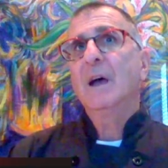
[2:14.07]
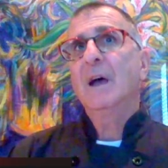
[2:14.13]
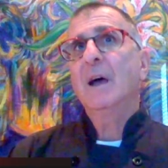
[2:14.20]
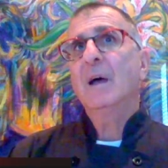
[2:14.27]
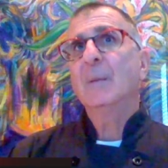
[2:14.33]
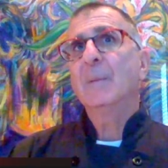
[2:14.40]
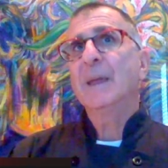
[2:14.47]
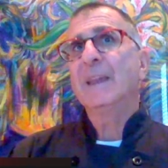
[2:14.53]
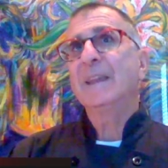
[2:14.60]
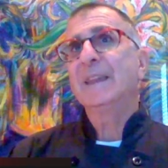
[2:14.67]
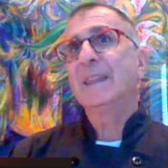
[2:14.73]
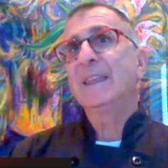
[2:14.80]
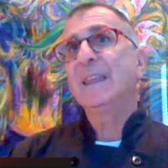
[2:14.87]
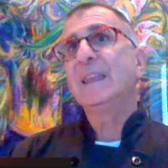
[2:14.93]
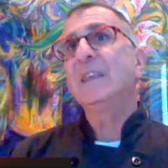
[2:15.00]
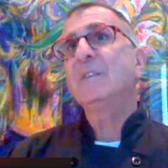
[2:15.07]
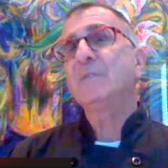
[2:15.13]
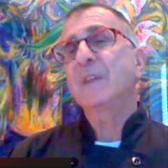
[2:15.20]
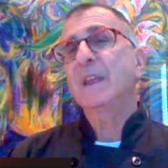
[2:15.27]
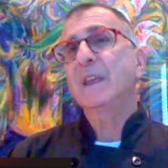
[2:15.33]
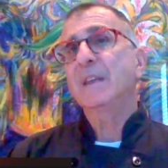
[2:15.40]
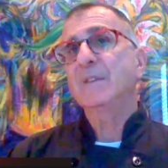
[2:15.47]
um, and in the
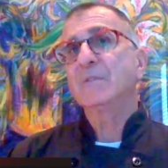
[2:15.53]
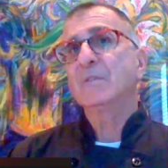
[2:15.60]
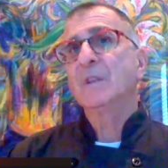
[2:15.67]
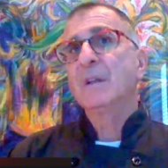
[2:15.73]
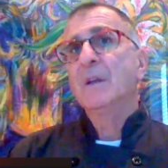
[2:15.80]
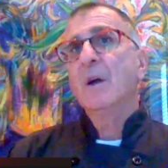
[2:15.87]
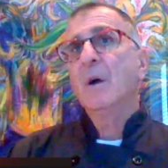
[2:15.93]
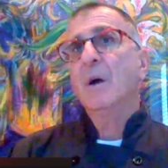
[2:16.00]
evenings,